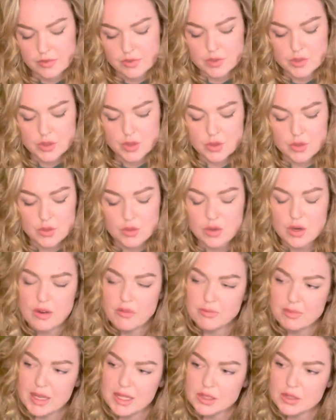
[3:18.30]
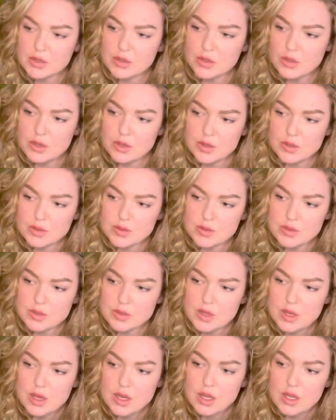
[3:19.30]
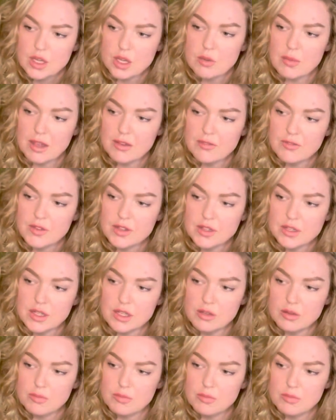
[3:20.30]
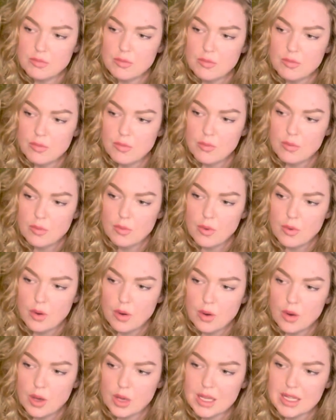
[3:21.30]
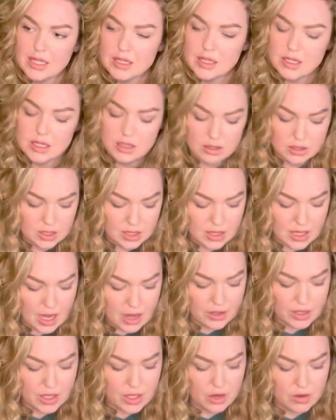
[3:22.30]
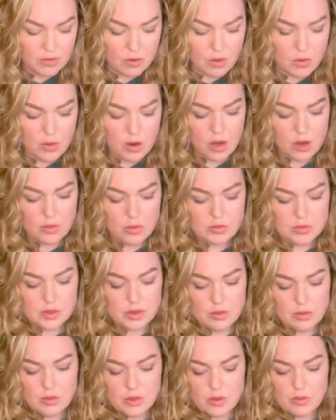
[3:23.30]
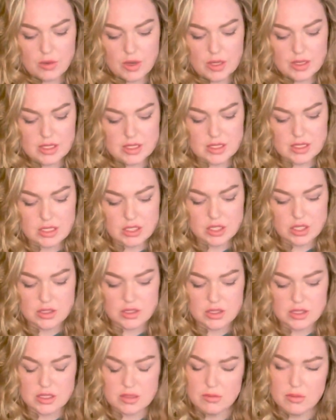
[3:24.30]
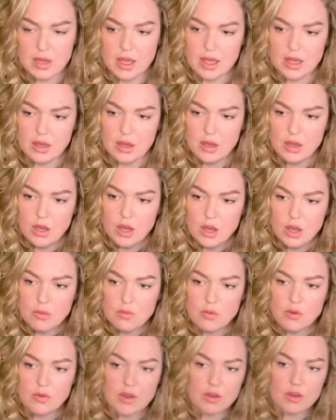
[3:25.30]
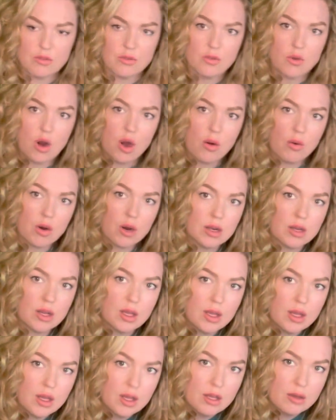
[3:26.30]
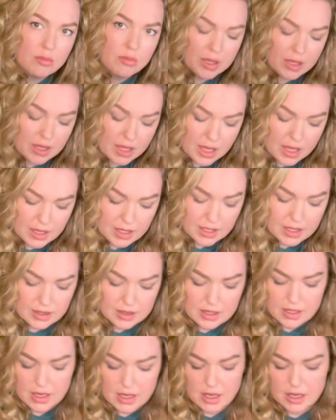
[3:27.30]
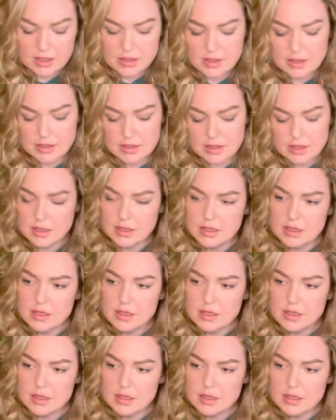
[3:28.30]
Two of Pentacles. You might feel a little cloudy, overwhelmed with what decisions to make moving forward, planning the next